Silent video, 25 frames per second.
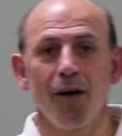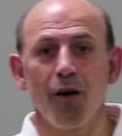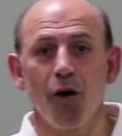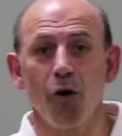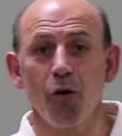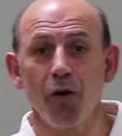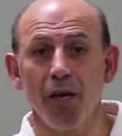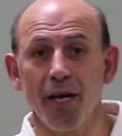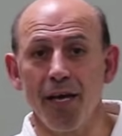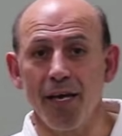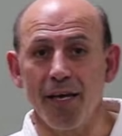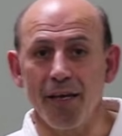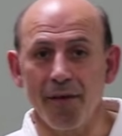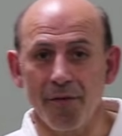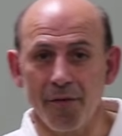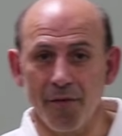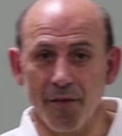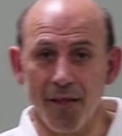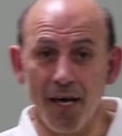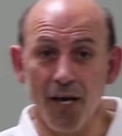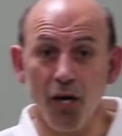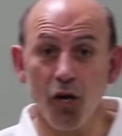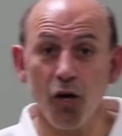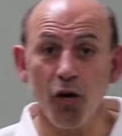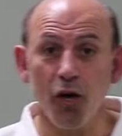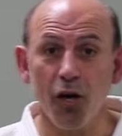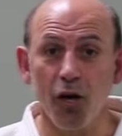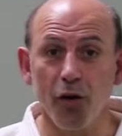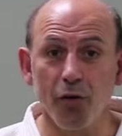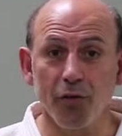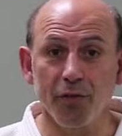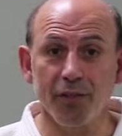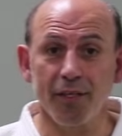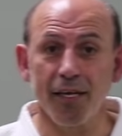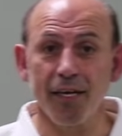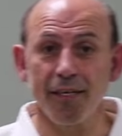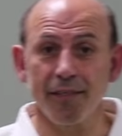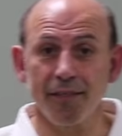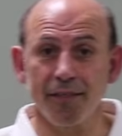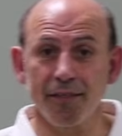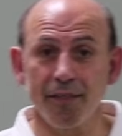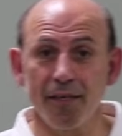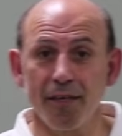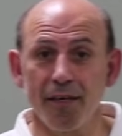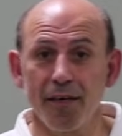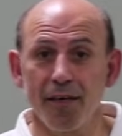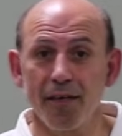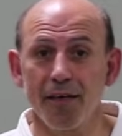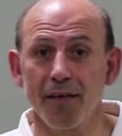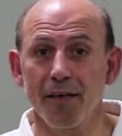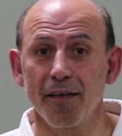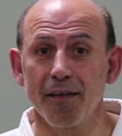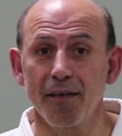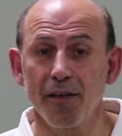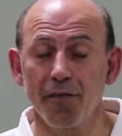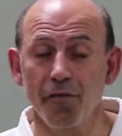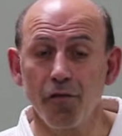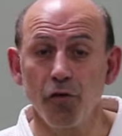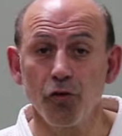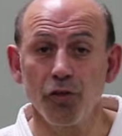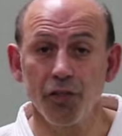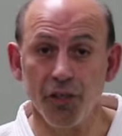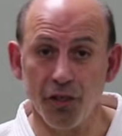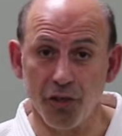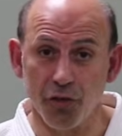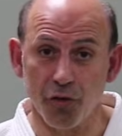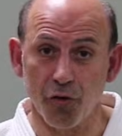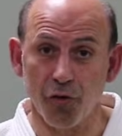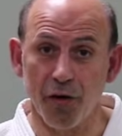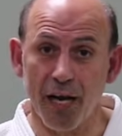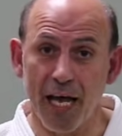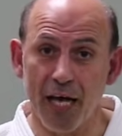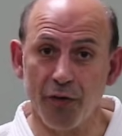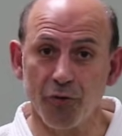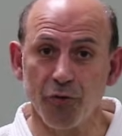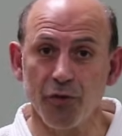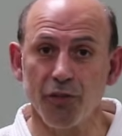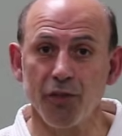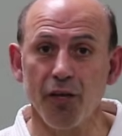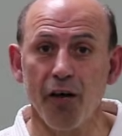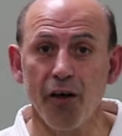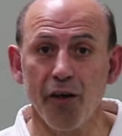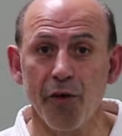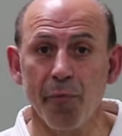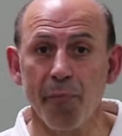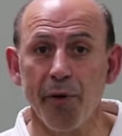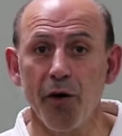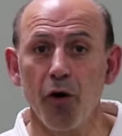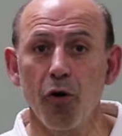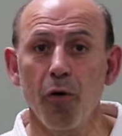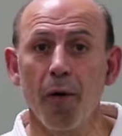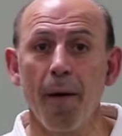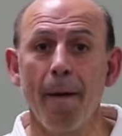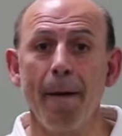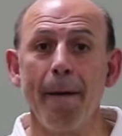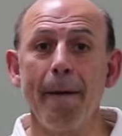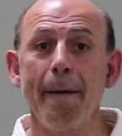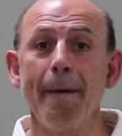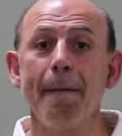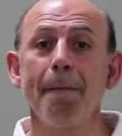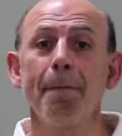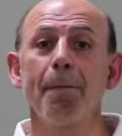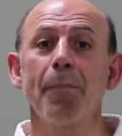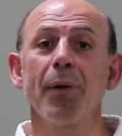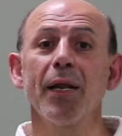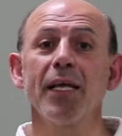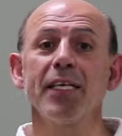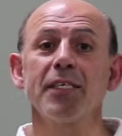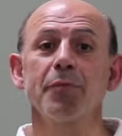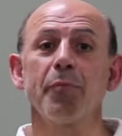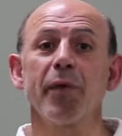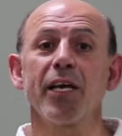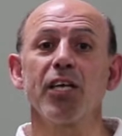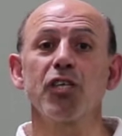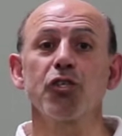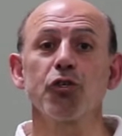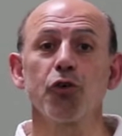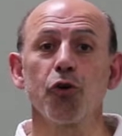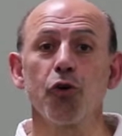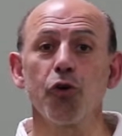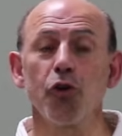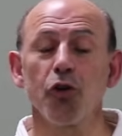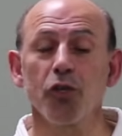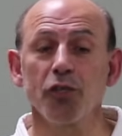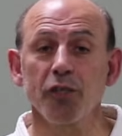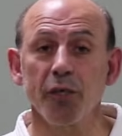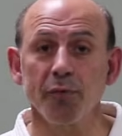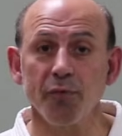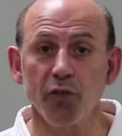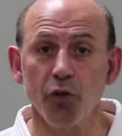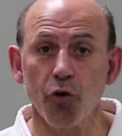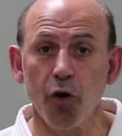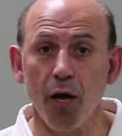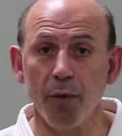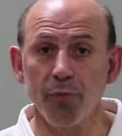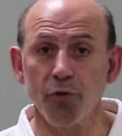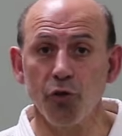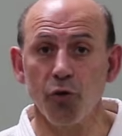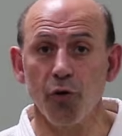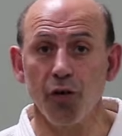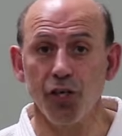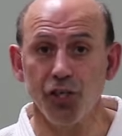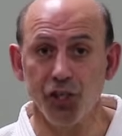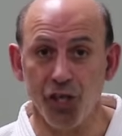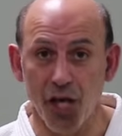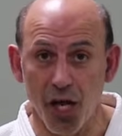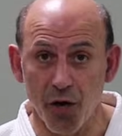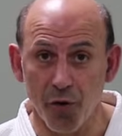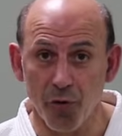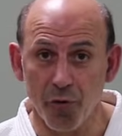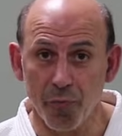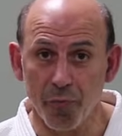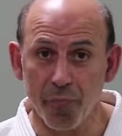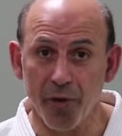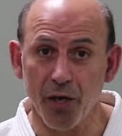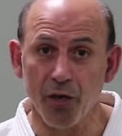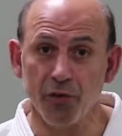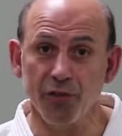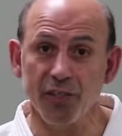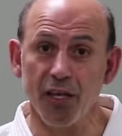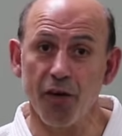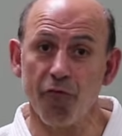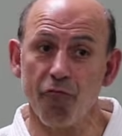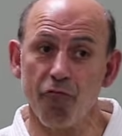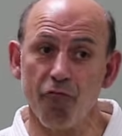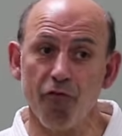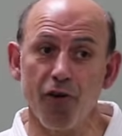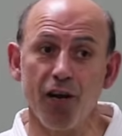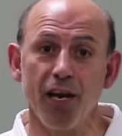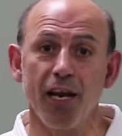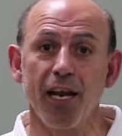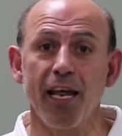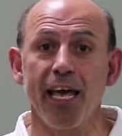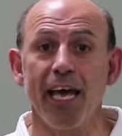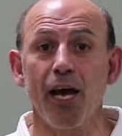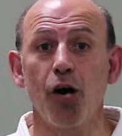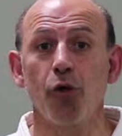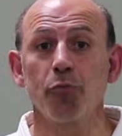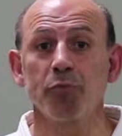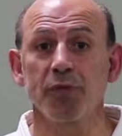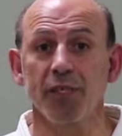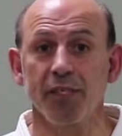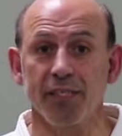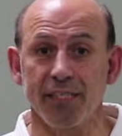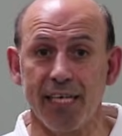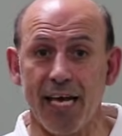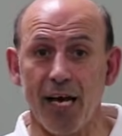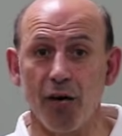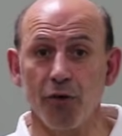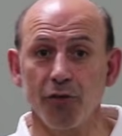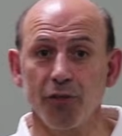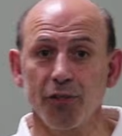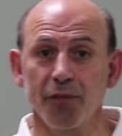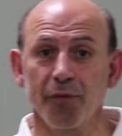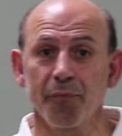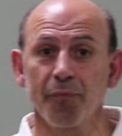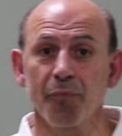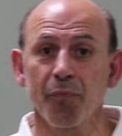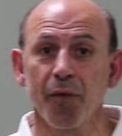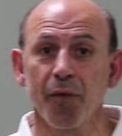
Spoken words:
Okay, that concludes the footage on how to tie your belt. Please make sure you subscribe to our channel because that really helps us out.